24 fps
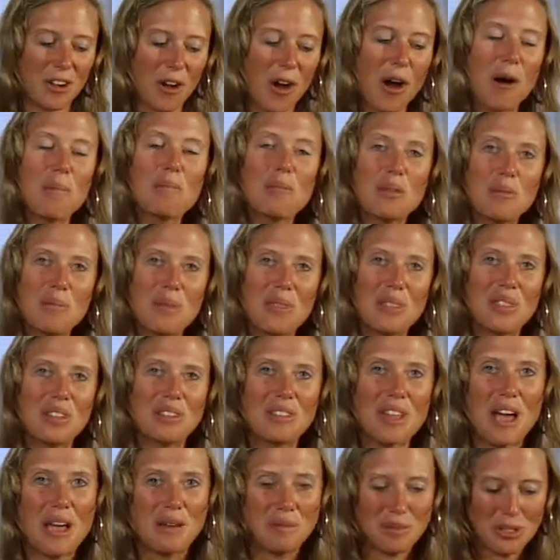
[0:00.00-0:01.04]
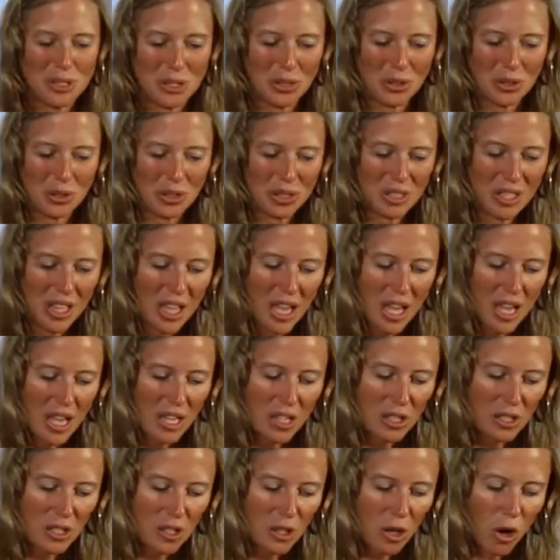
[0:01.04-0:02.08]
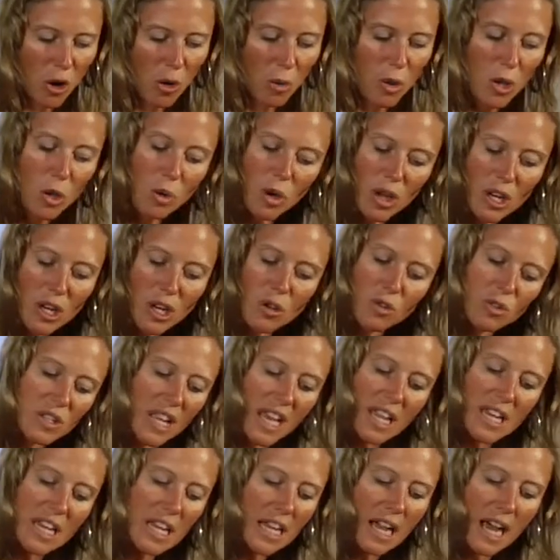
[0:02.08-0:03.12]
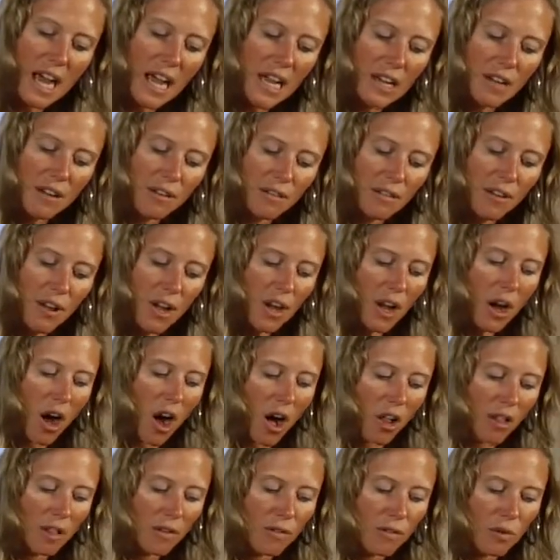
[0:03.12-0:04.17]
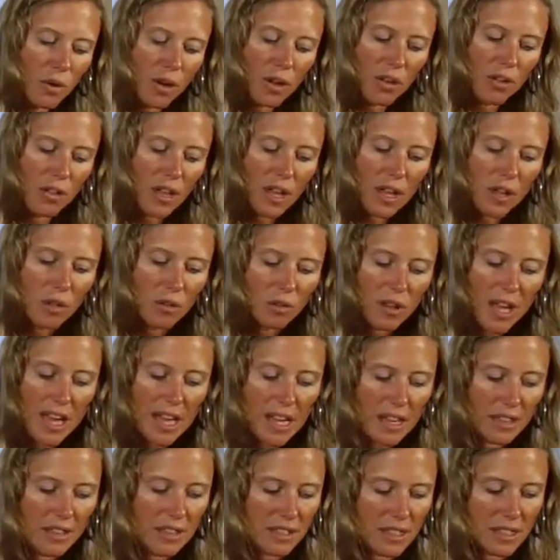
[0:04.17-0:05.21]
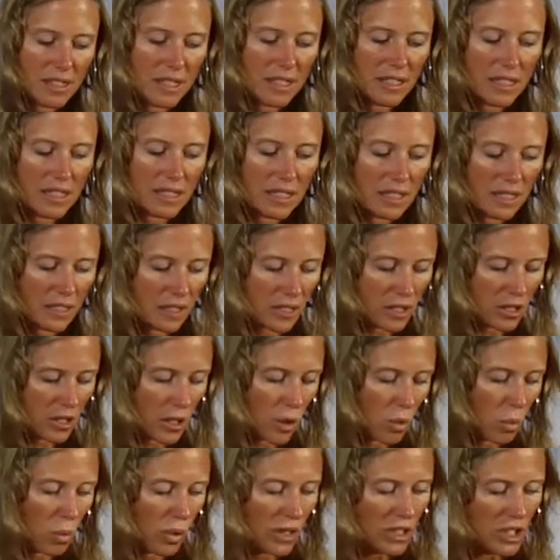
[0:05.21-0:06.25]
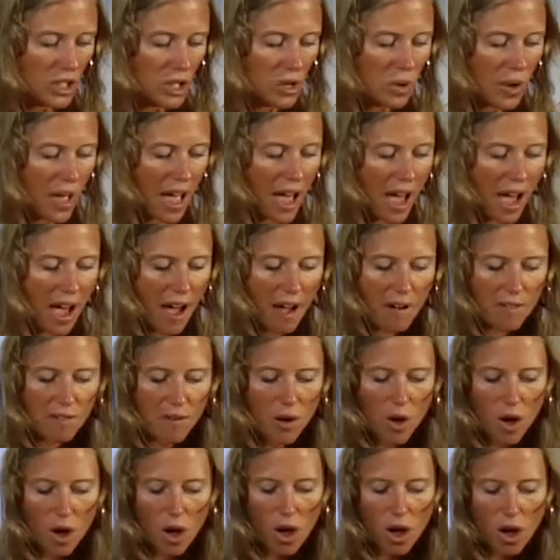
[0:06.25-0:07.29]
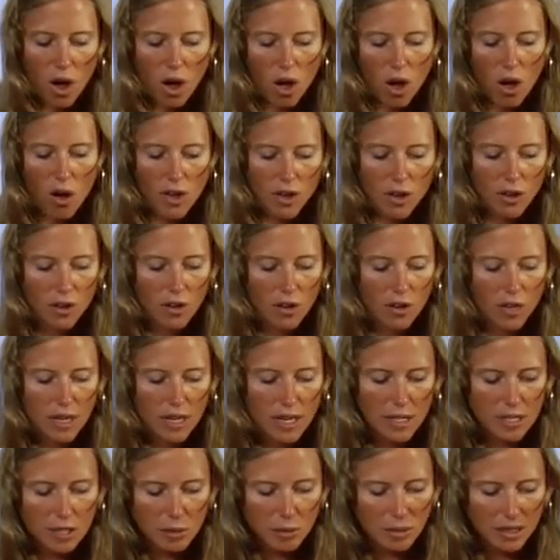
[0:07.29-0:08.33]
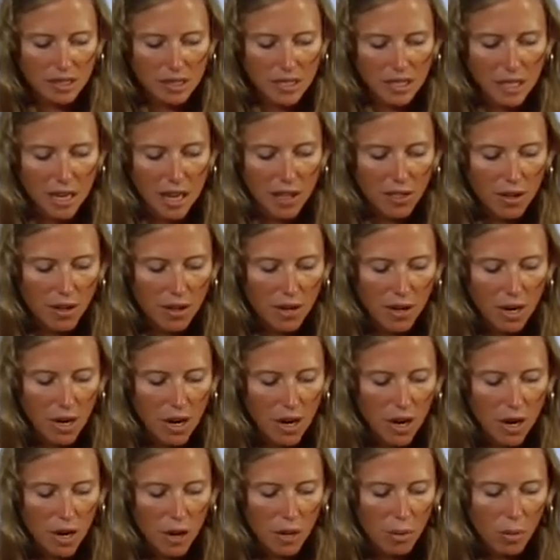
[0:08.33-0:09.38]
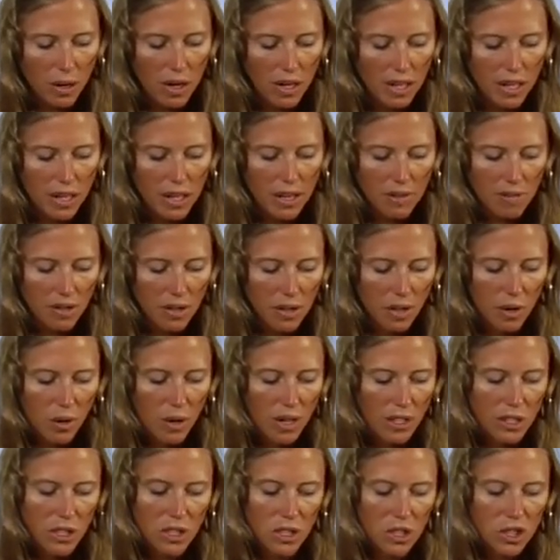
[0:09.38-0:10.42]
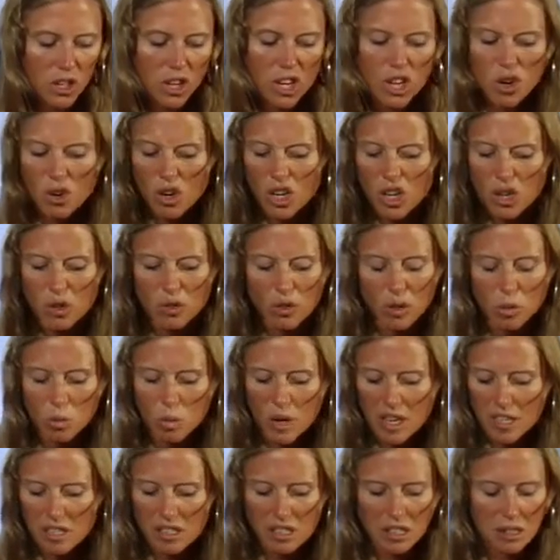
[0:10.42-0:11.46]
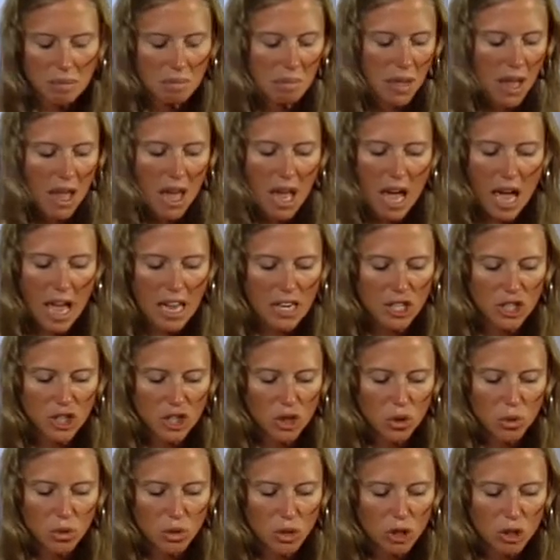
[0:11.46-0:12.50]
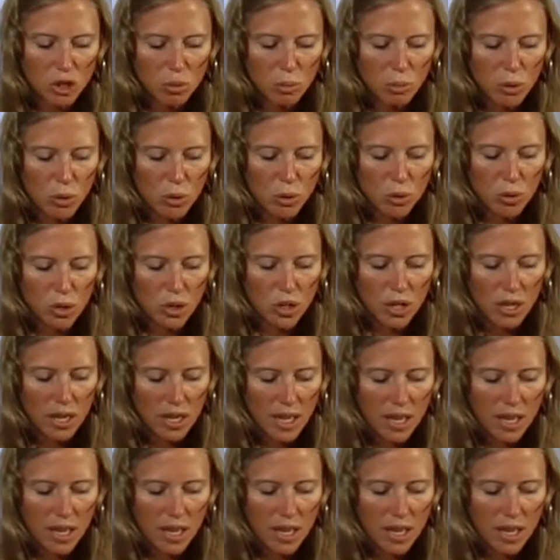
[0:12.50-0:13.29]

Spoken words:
complement the lime juice. So you can use any kind of olive oil that you like in this instance. So once you have all your ingredients mixed together, we're going to give it a quick stir. You could use a whisk. I just use a spoon